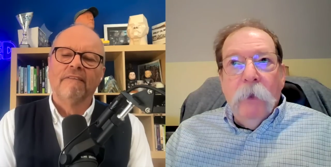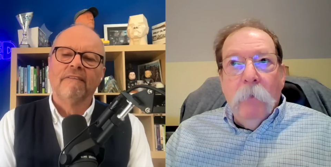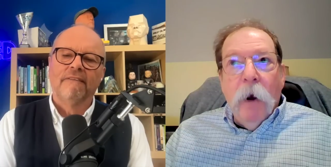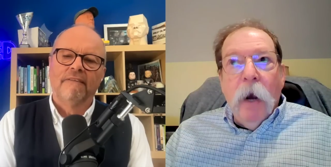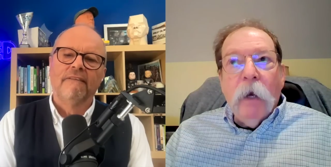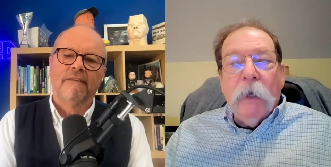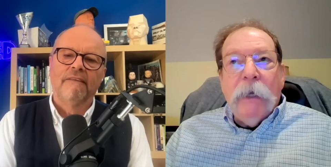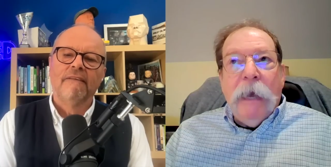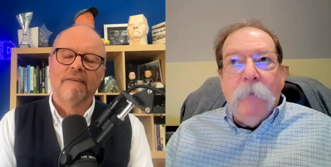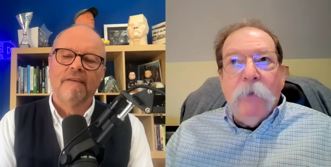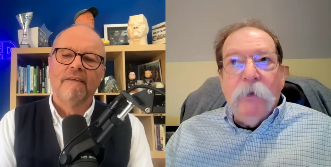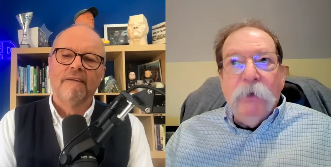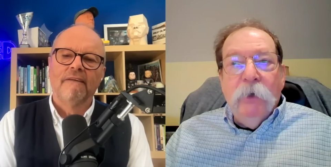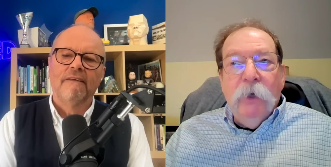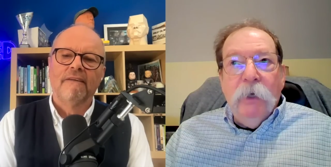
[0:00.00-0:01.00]
Speaker 1: market
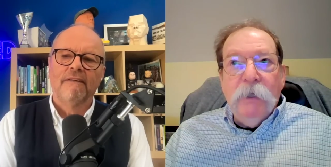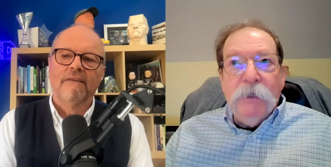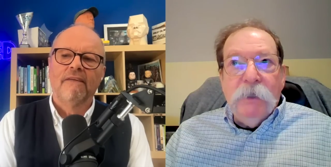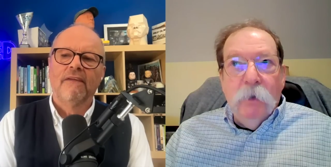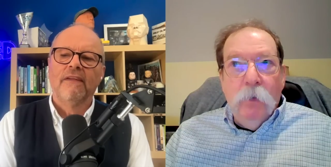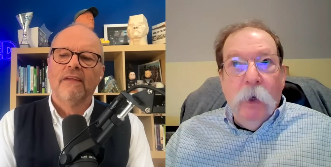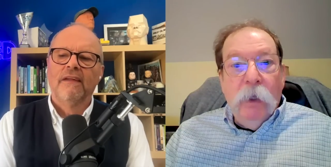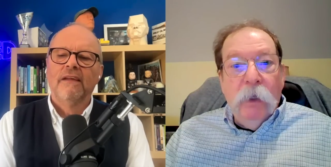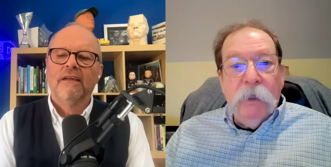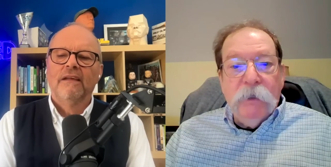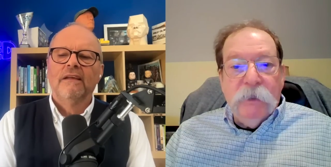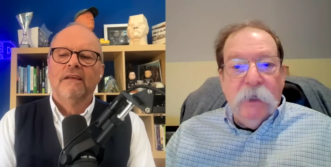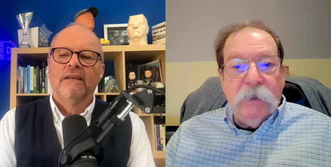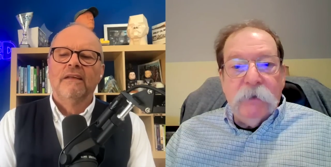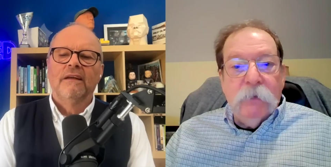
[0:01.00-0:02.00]
opportunities that will
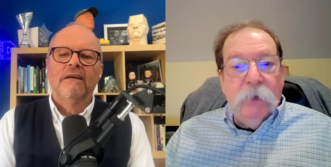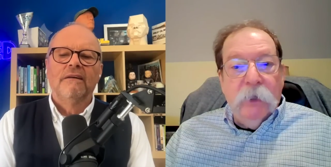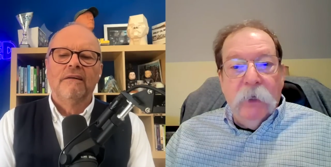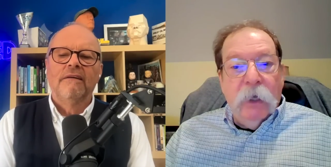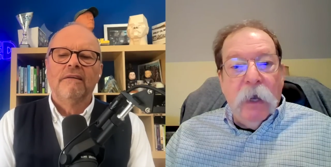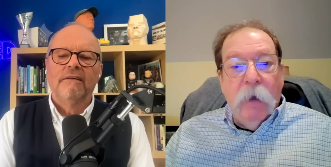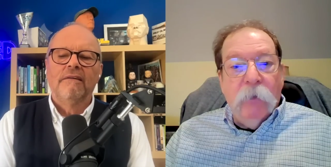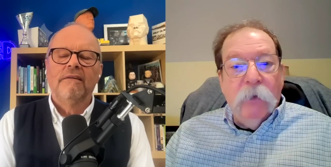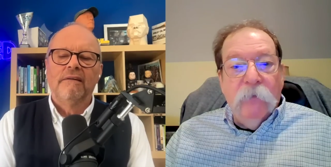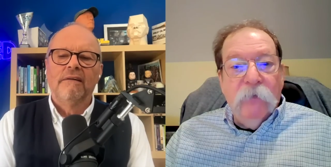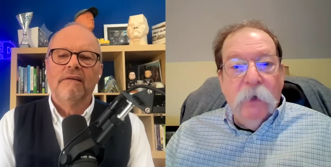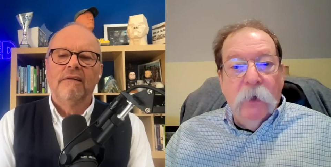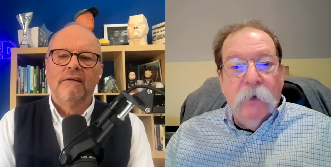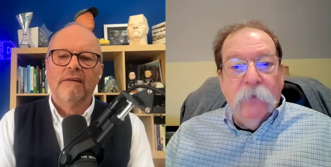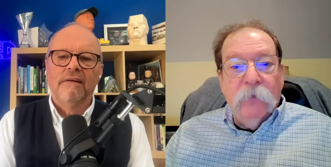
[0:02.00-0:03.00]
exist within a couple of
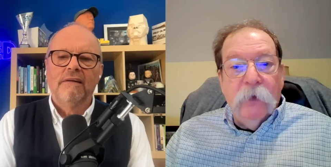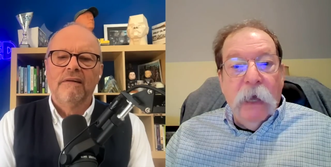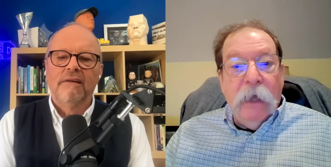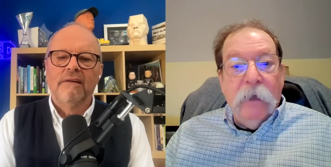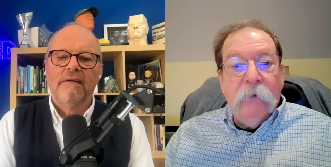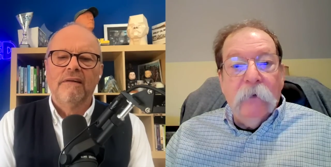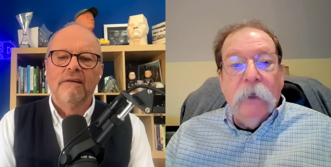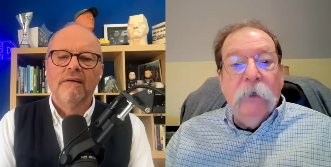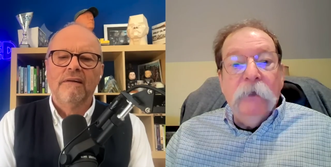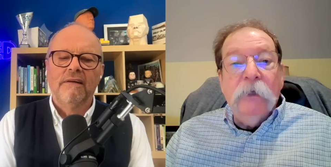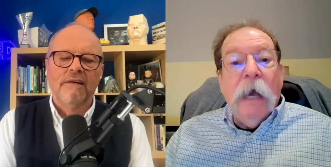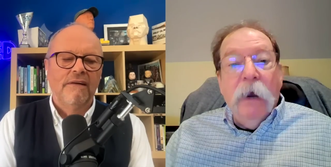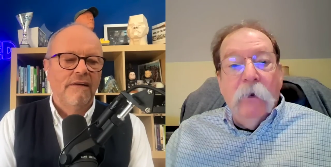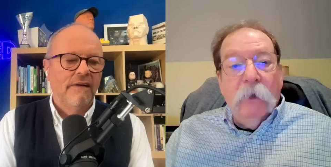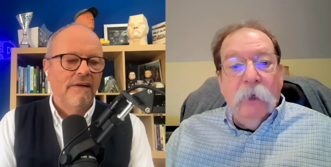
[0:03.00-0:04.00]
years are not
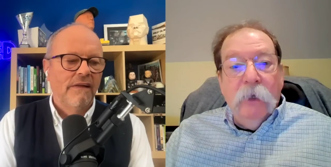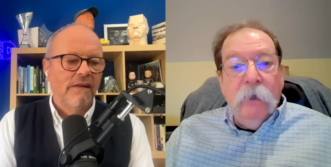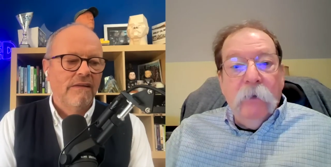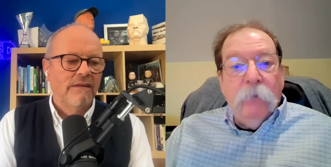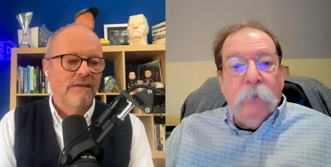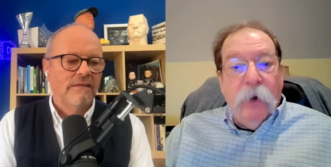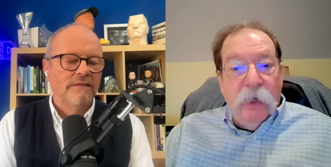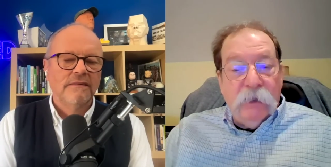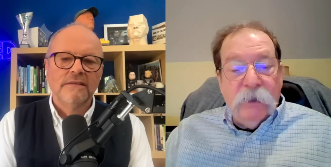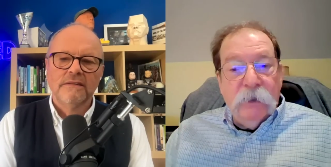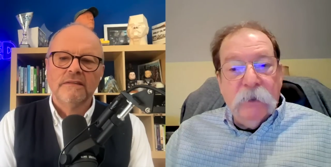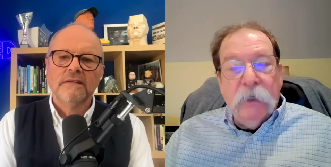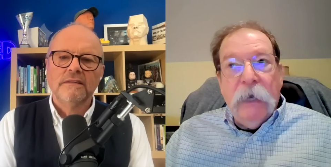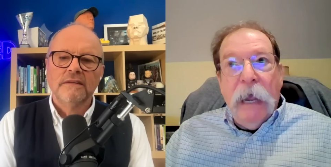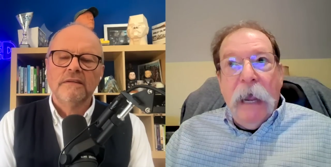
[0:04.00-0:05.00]
entirely
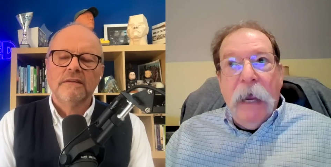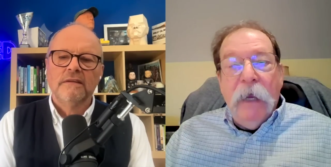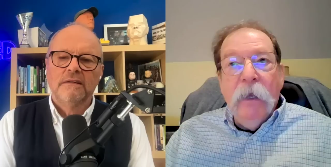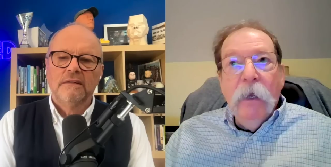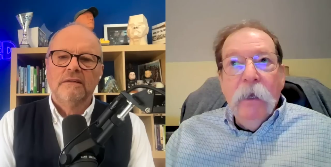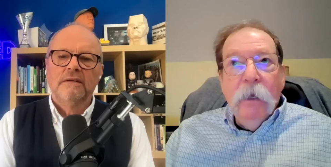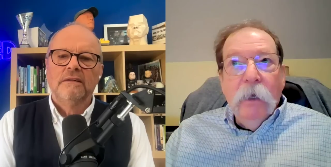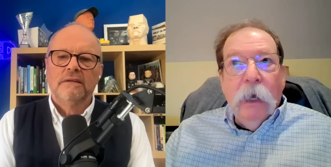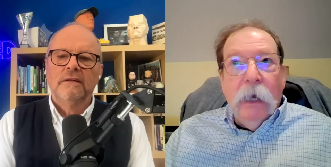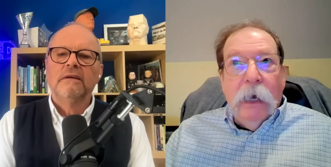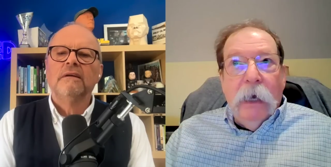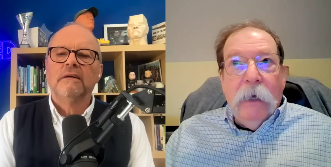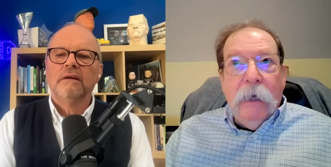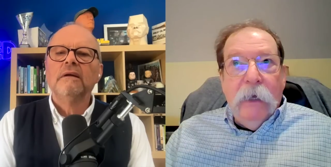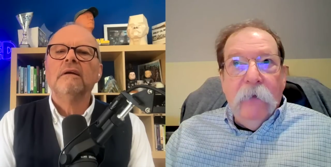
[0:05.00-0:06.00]
present today.
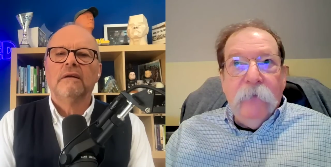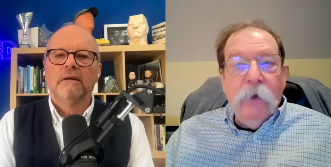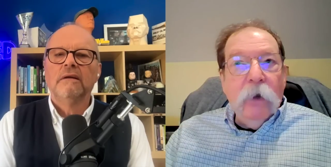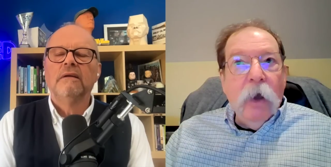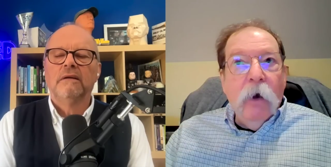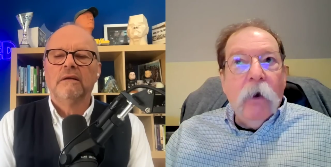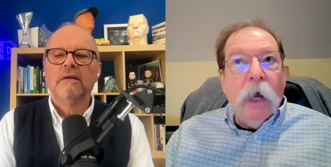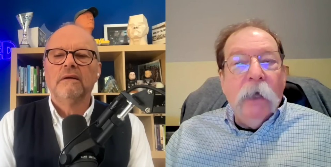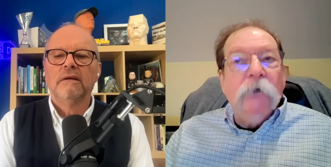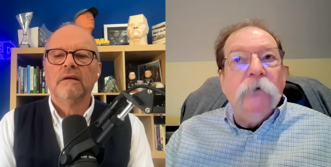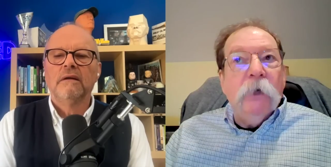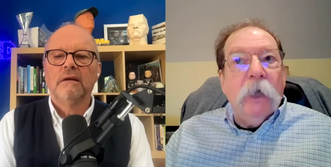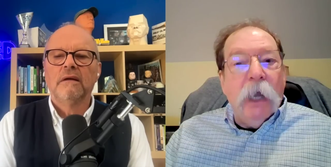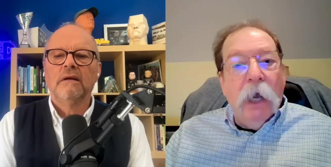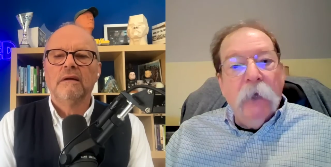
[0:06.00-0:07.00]
Uh, and if you go
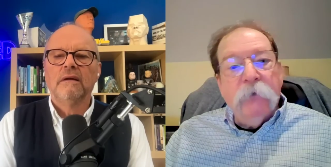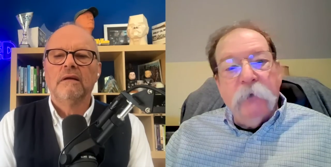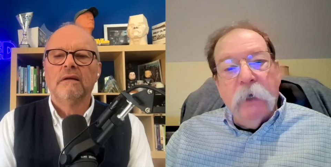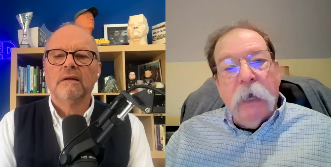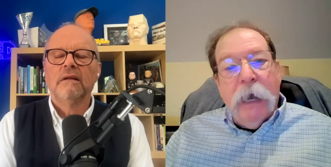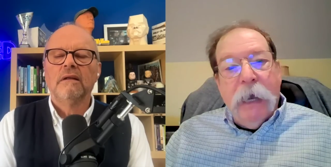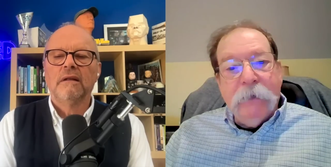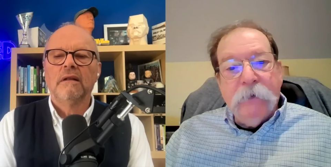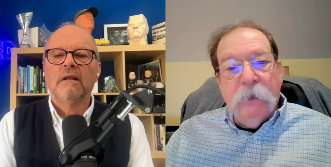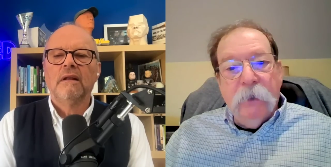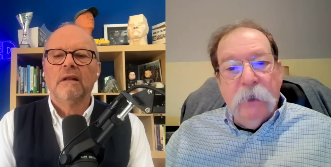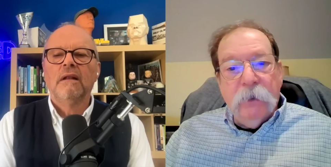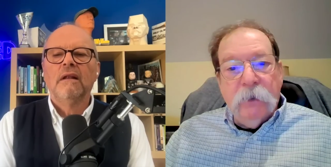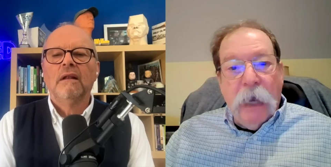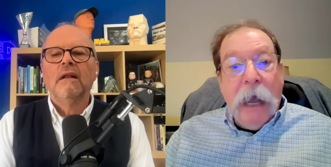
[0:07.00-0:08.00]
country to country,
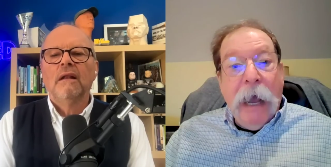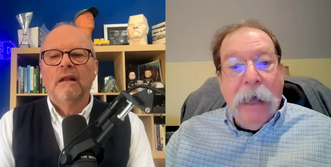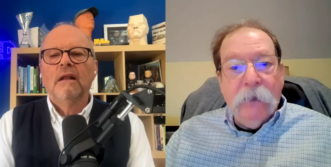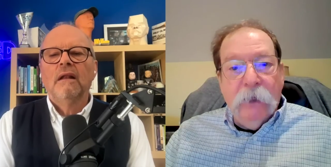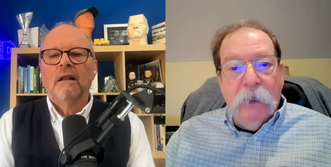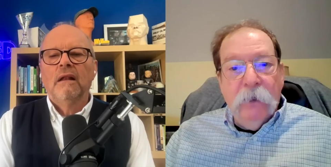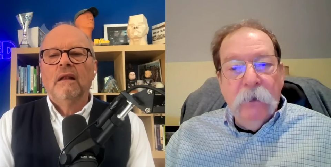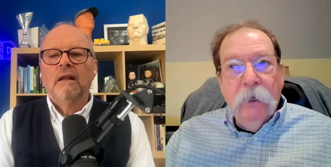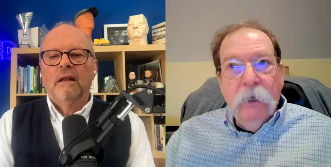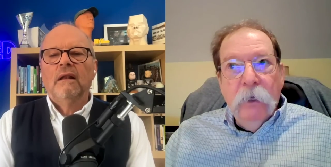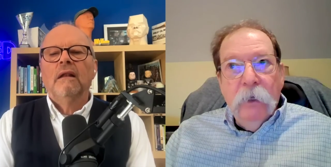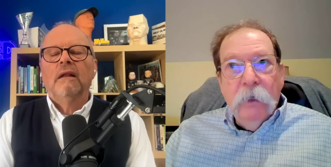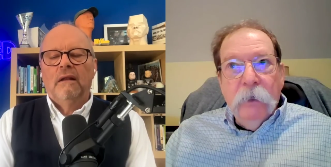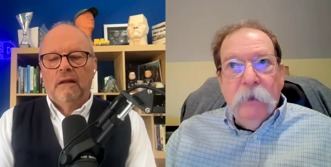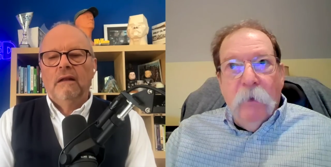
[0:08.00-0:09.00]
continent to continent,
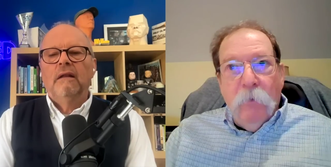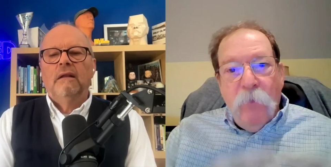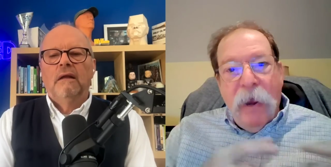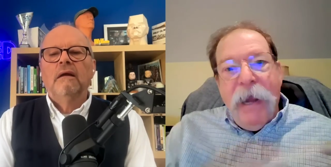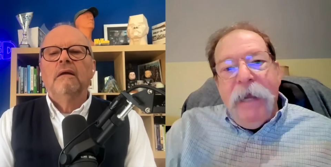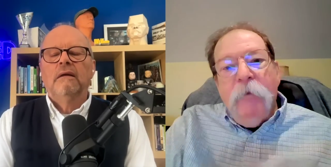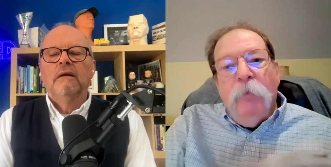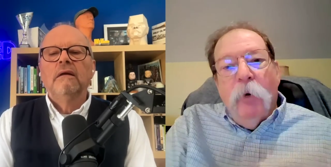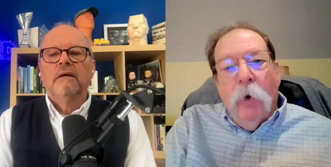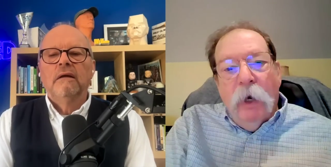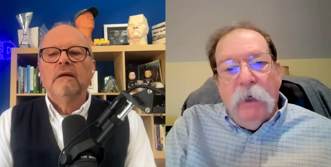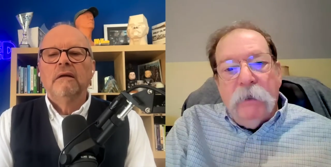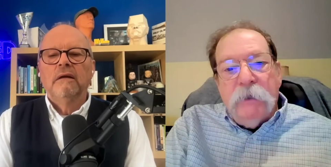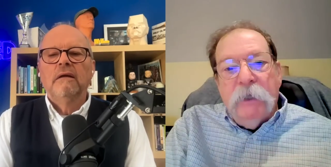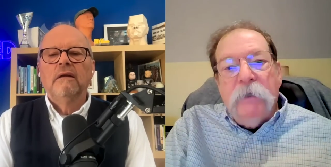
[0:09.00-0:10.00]
the pain
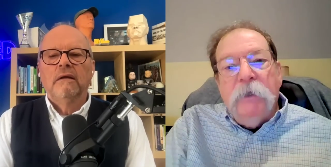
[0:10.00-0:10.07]
points that